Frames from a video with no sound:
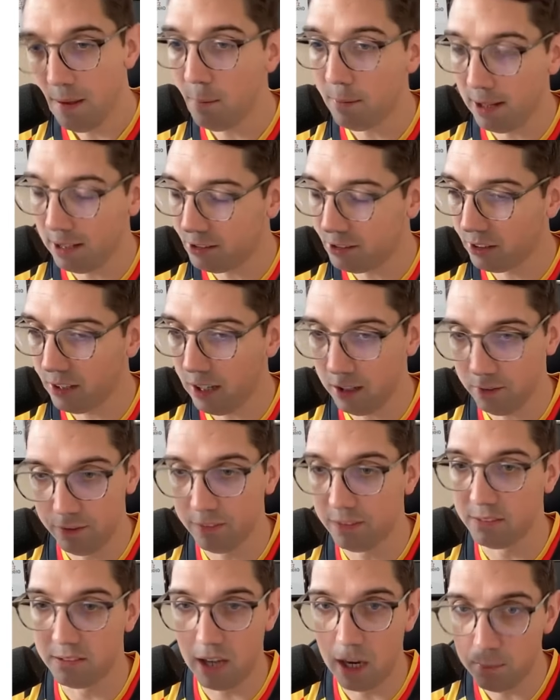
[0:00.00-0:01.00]
would actually kind of fit
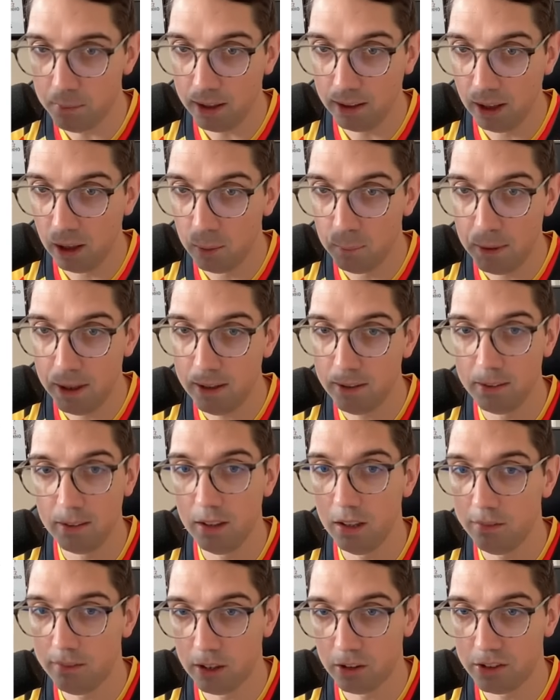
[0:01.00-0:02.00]
the timeline a little bit
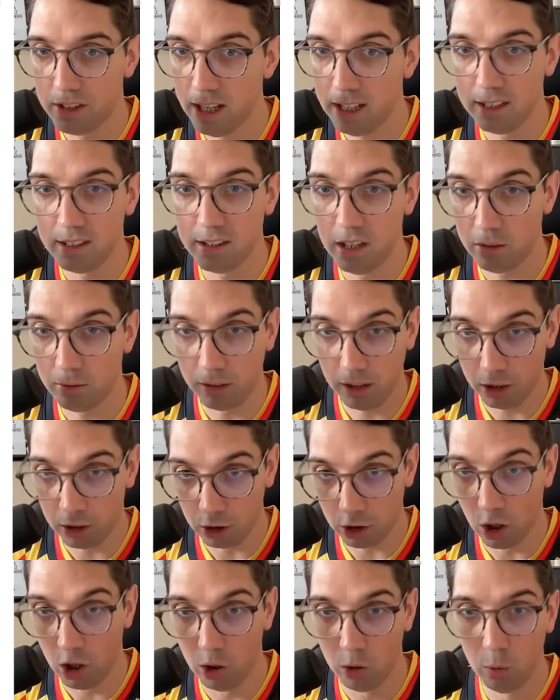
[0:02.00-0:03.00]
if Ter Stegen's not ready to
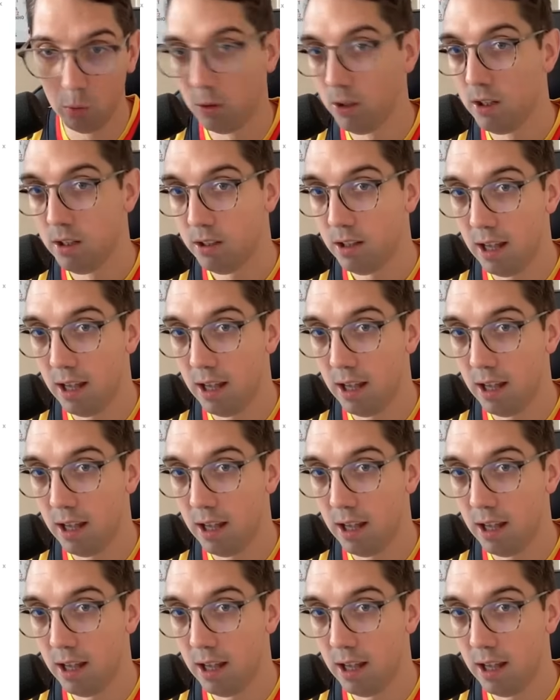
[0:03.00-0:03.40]
go.